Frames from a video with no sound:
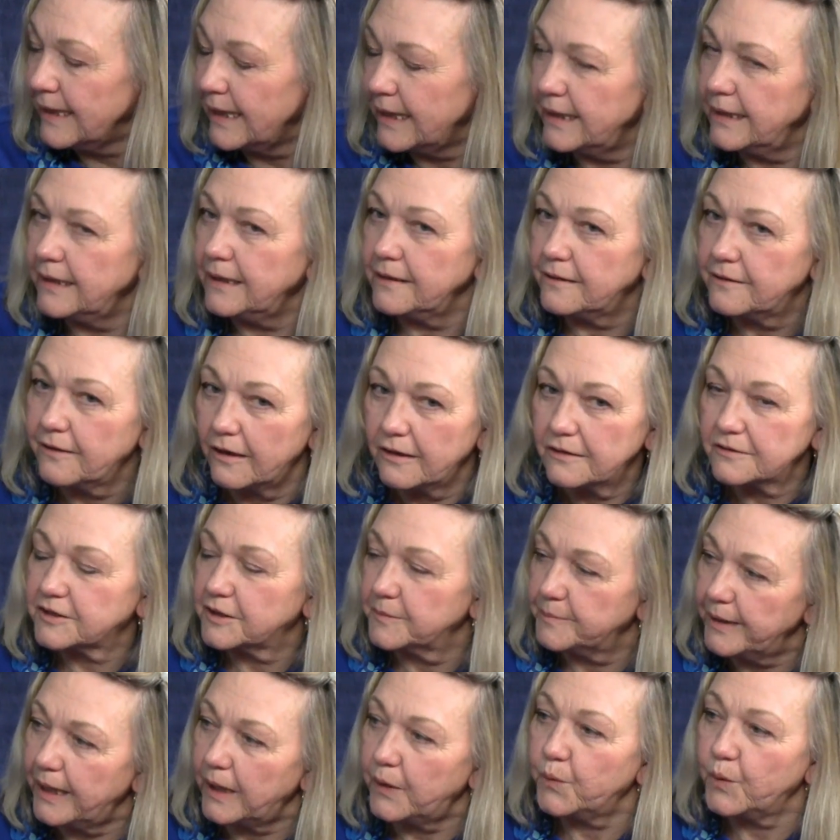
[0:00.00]
and he talked
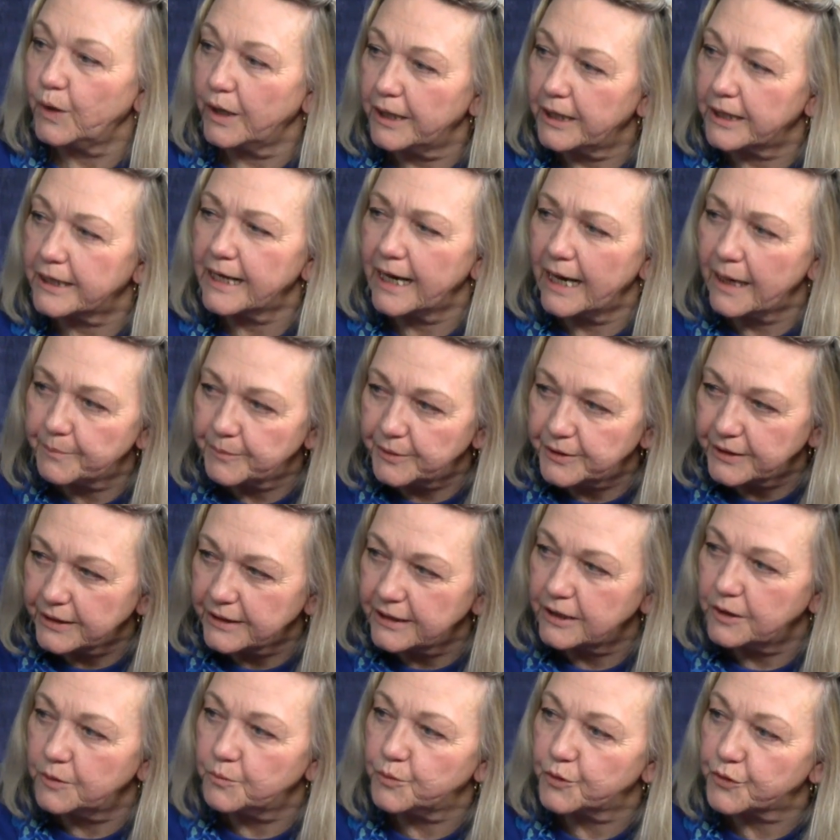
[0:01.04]
about what had happened to
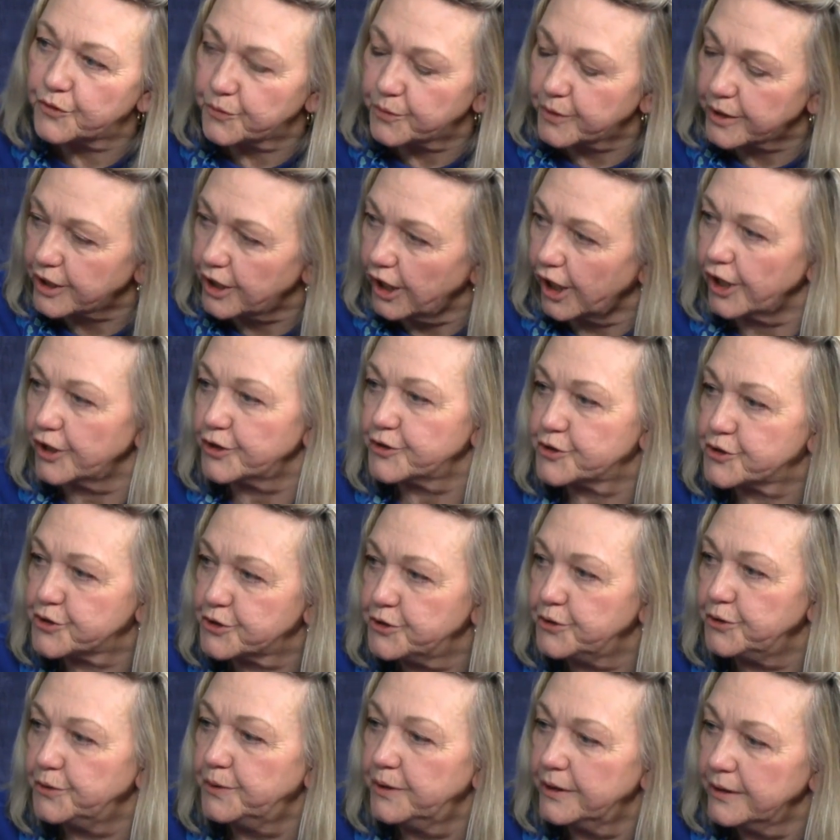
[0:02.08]
him with regard
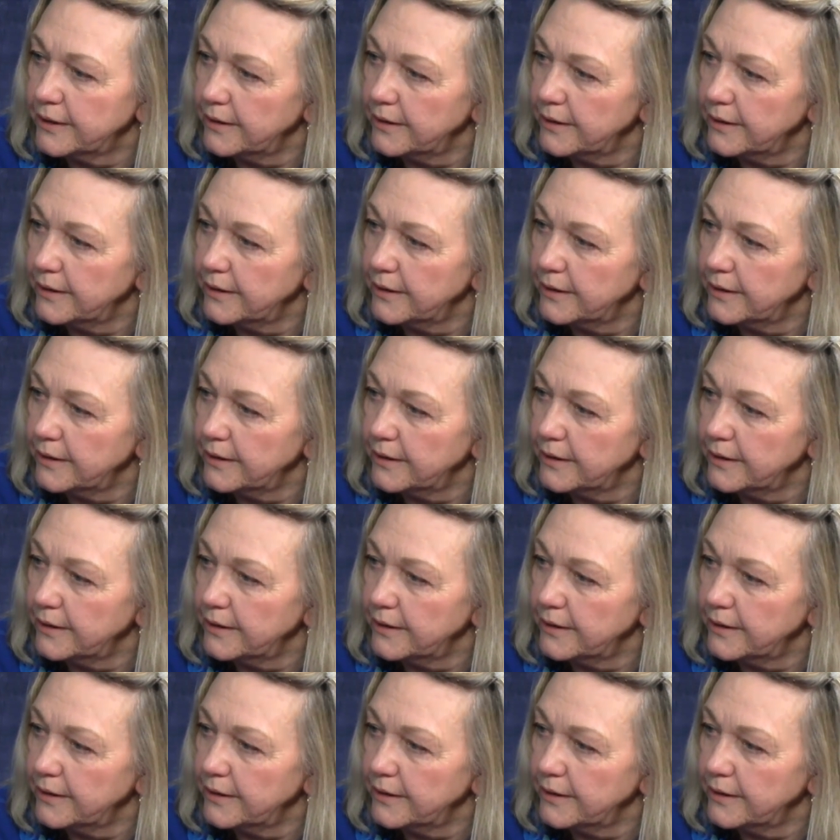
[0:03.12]
to